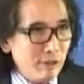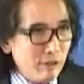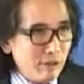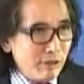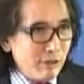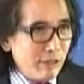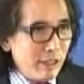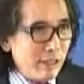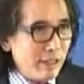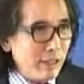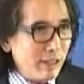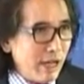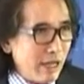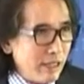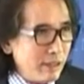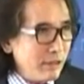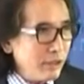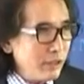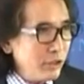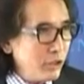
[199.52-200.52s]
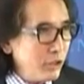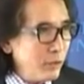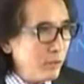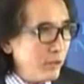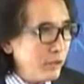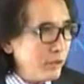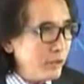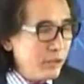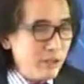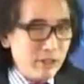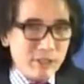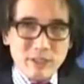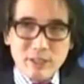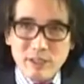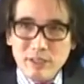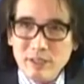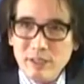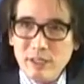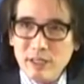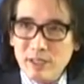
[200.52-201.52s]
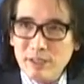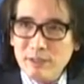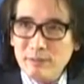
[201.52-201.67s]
look like Arnold Schwarzenegger?